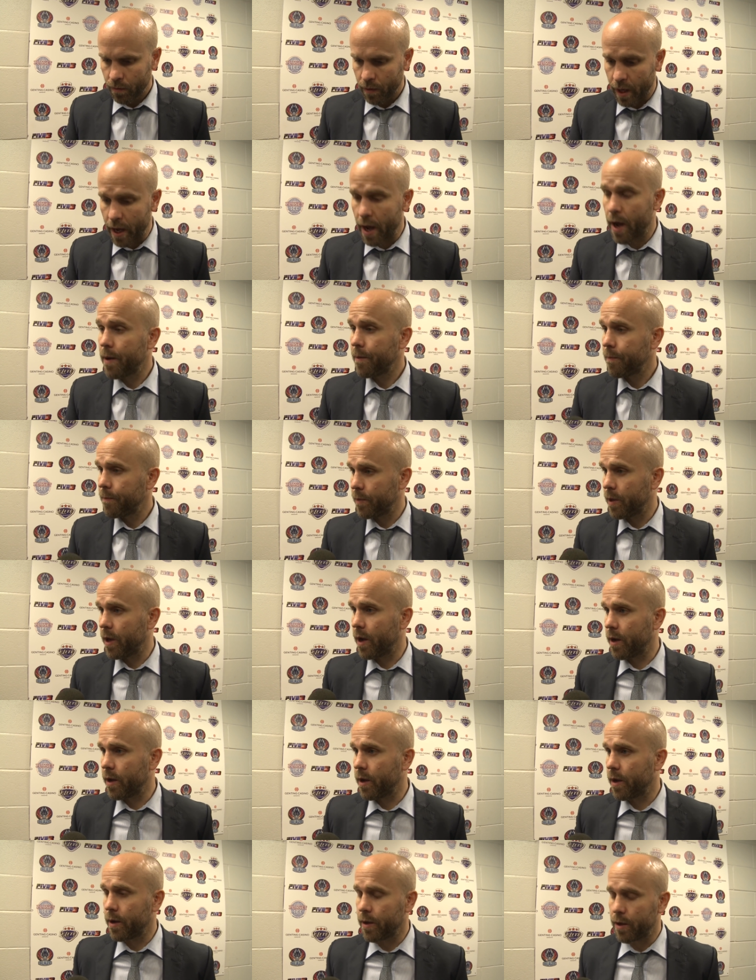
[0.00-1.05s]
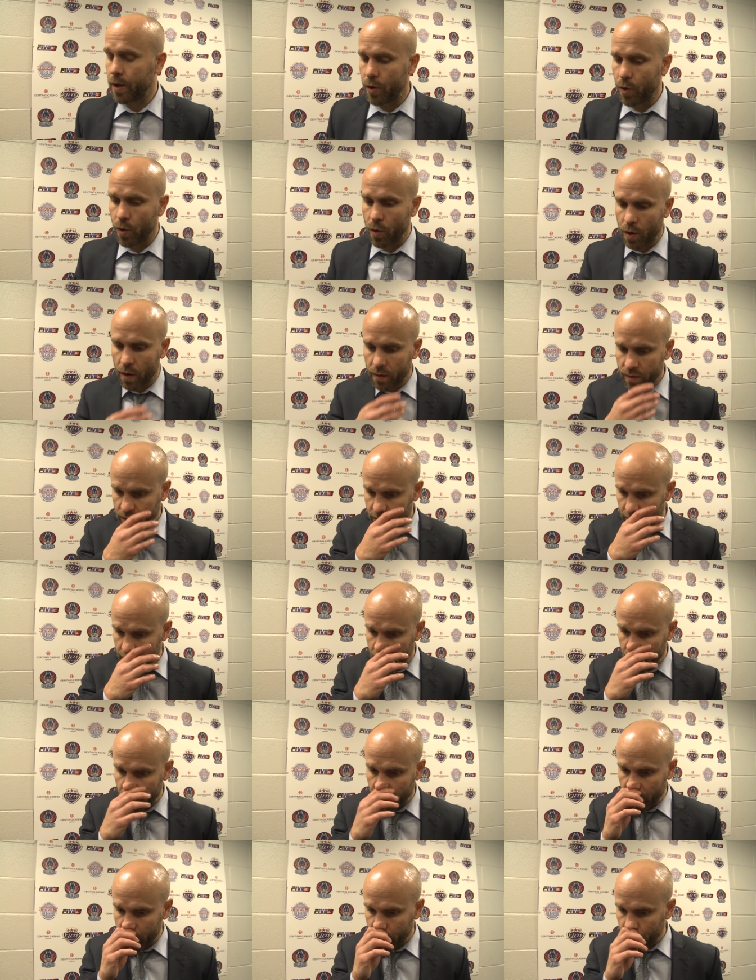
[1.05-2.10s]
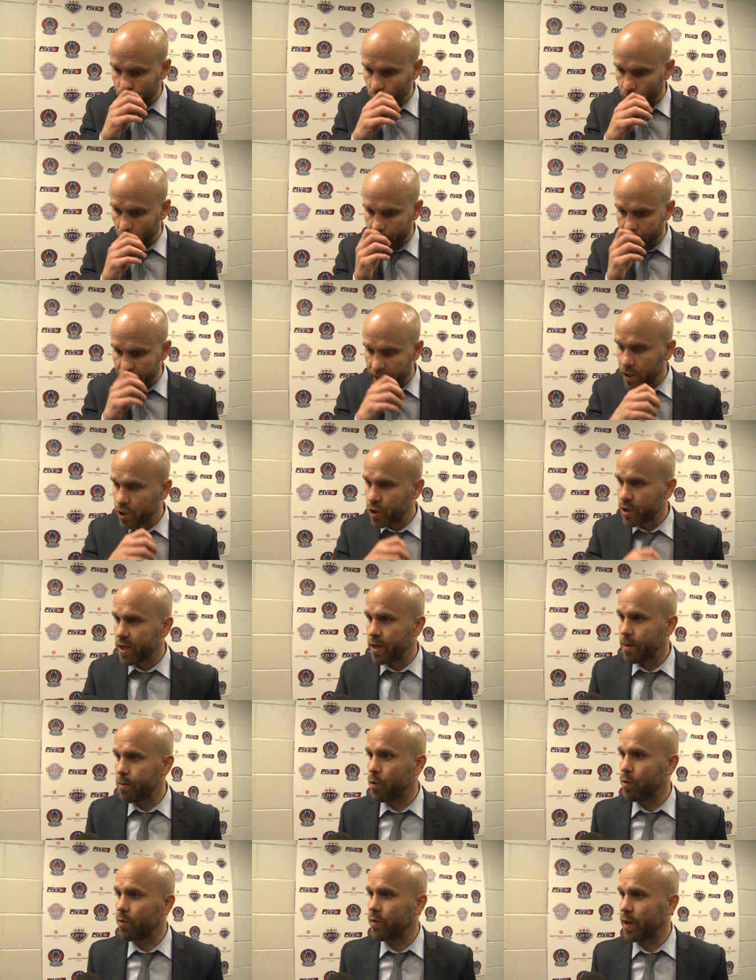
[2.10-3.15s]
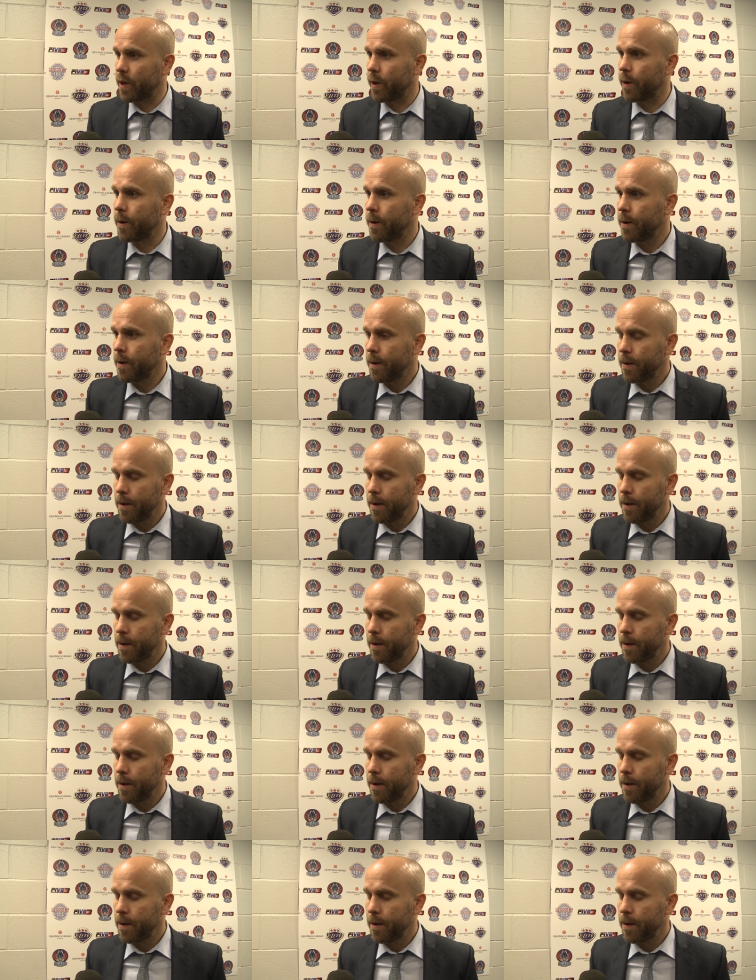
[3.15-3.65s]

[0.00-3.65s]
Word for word: Yeah, yeah, yeah. You know, obviously a, a short bench team over there.